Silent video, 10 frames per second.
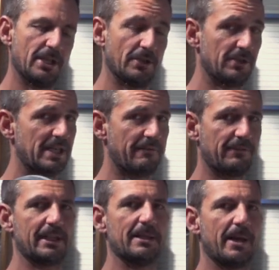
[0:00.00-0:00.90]
You
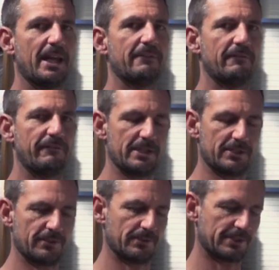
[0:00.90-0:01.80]
definitely pay for
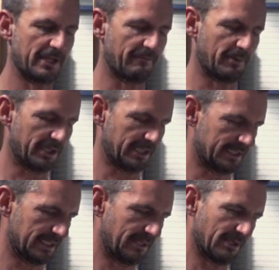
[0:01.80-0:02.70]
Festool stuff, but I can
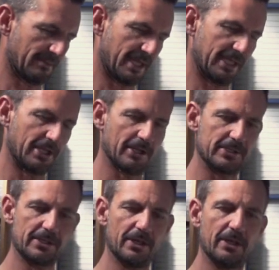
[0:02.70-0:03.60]
see where the money goes,
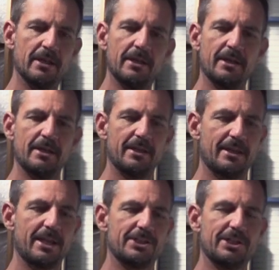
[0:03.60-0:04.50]
so
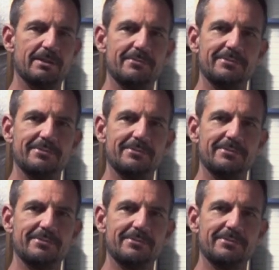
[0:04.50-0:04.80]
thanks Jim.